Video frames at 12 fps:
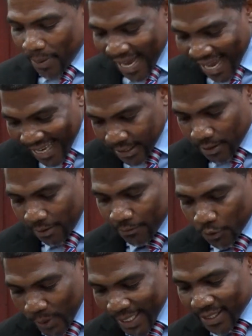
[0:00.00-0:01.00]
past
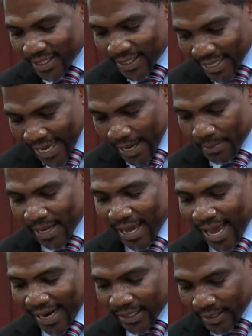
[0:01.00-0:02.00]
of doing the
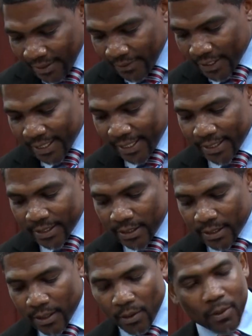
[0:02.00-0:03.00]
same activities